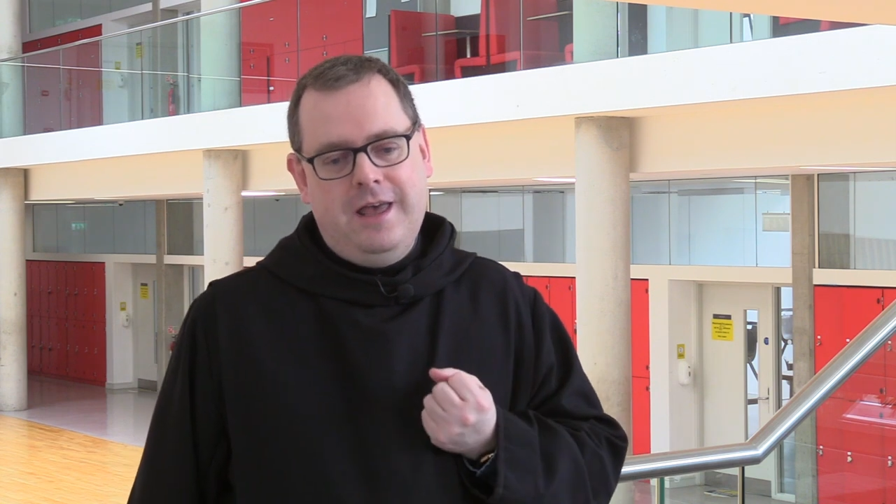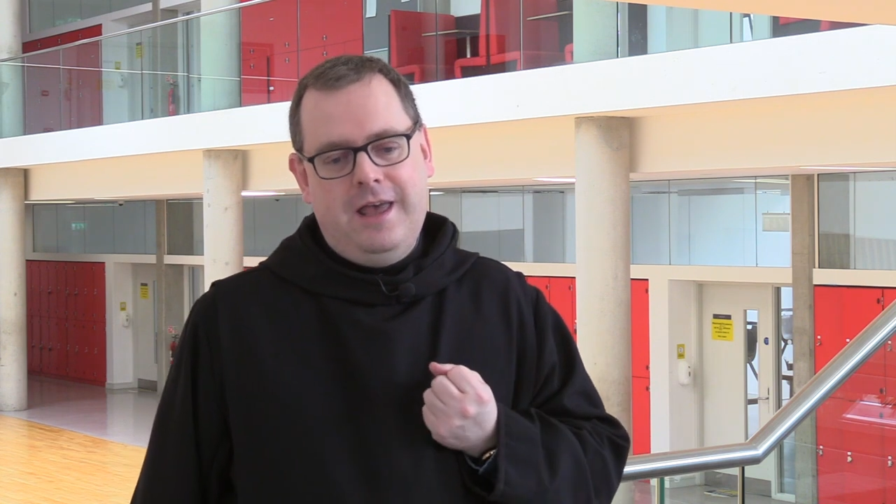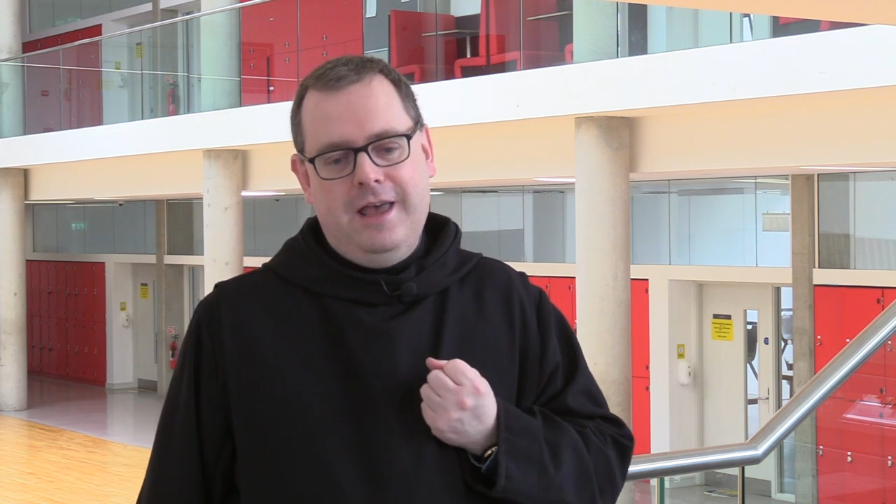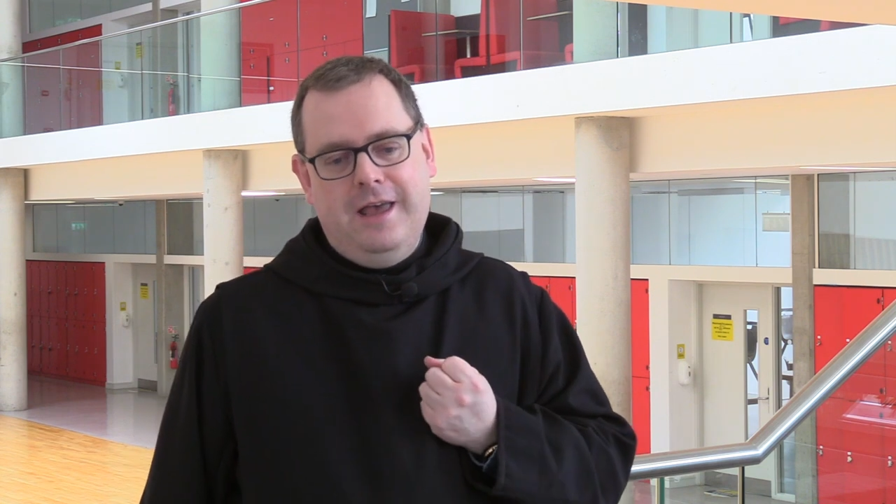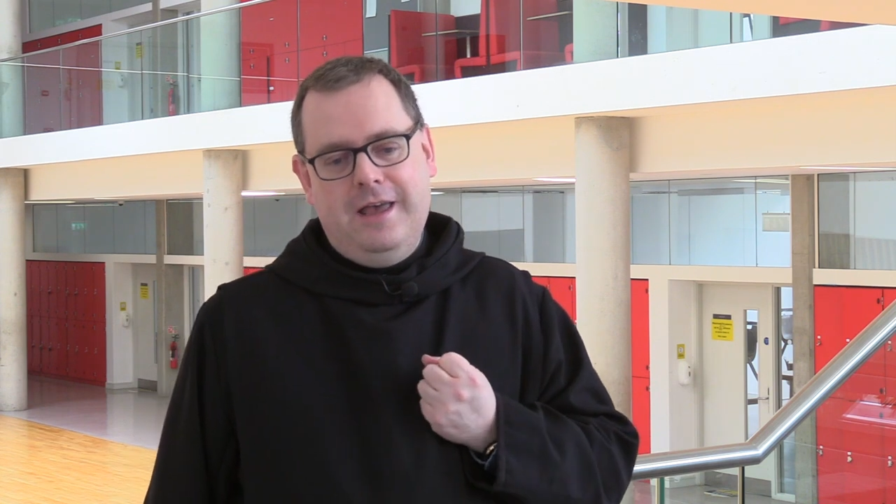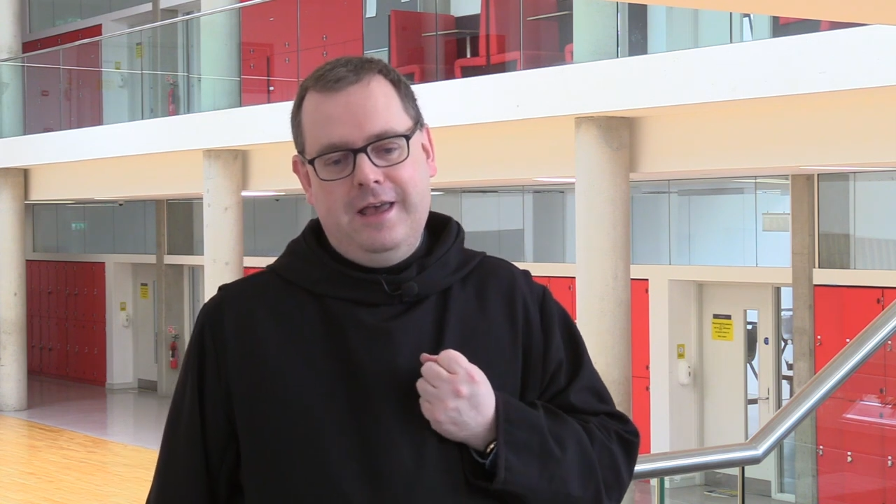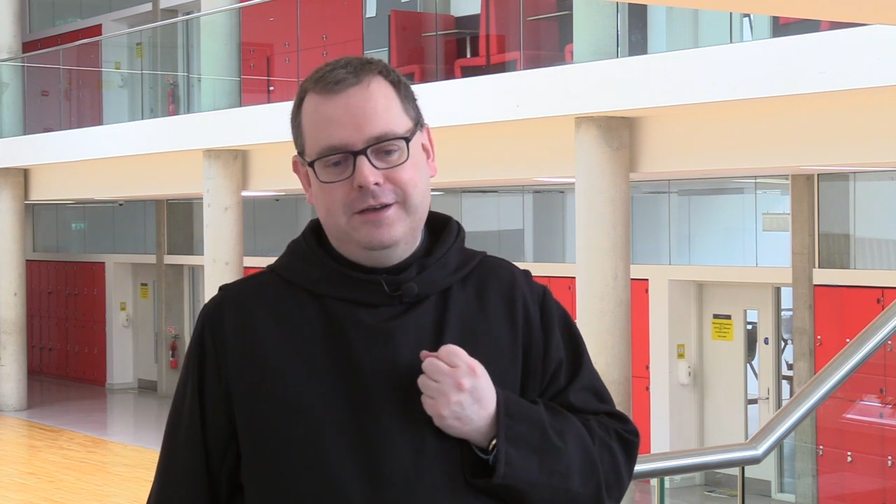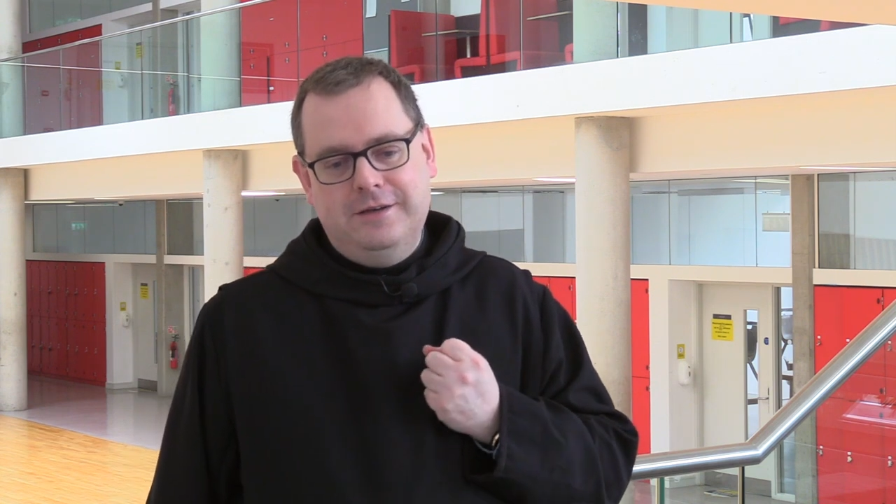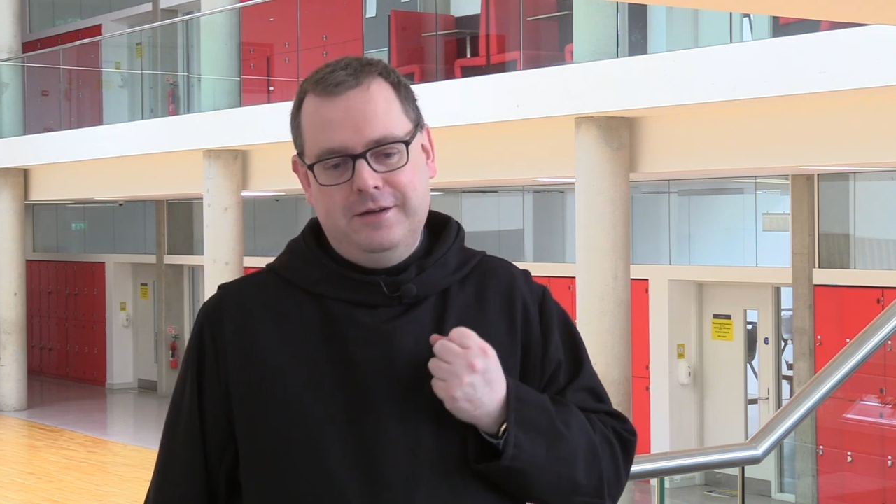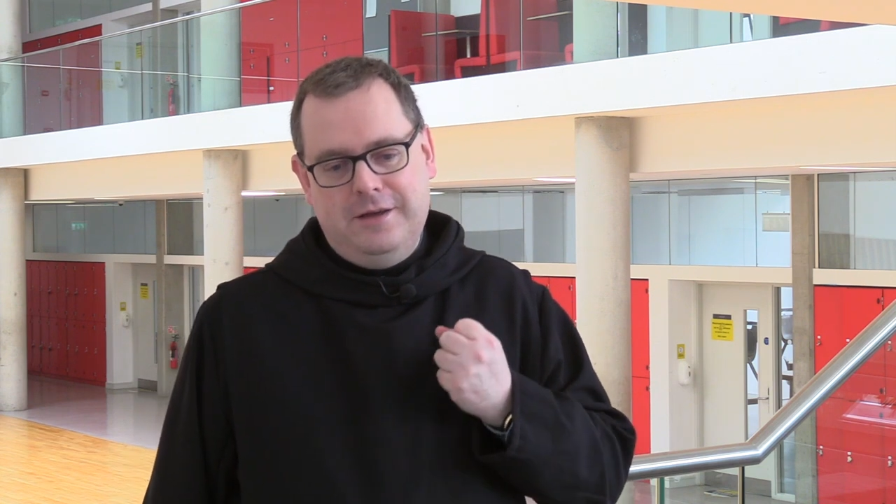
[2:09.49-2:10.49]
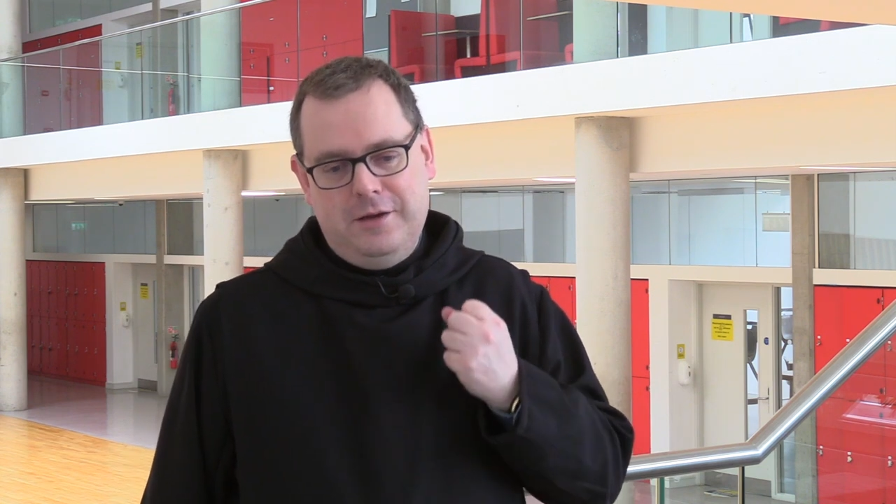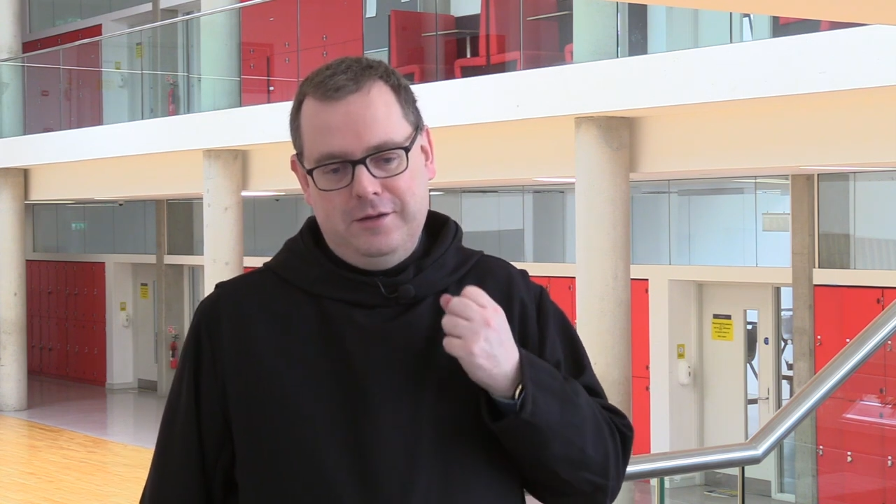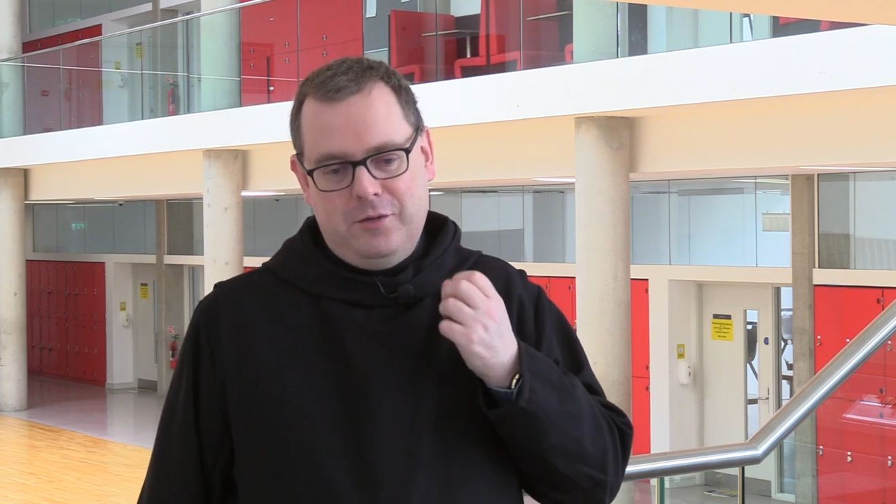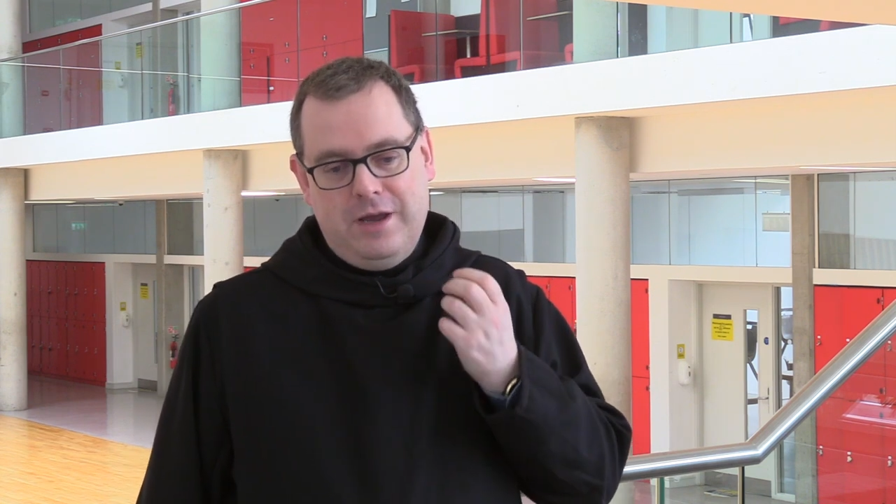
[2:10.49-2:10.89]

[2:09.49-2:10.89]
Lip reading: and in the